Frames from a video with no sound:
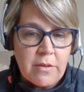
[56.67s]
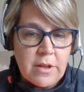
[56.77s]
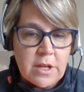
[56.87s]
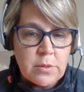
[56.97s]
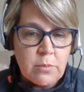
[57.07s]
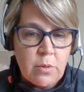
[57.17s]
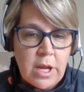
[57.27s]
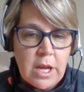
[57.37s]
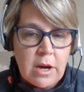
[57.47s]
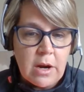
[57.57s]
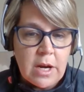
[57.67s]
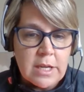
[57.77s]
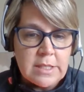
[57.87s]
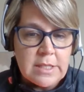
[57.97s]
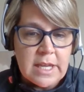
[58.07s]
This one right here
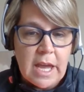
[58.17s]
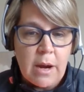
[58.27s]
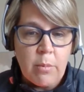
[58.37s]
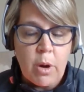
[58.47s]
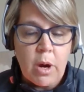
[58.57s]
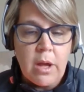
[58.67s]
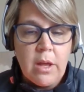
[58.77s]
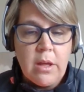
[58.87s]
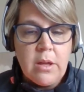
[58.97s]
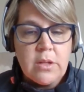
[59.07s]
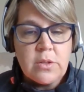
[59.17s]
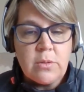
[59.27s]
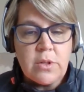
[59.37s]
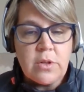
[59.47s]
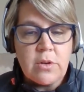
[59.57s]
is the camera. So
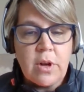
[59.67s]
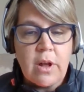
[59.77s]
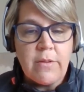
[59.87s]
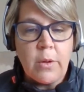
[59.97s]
to turn it off,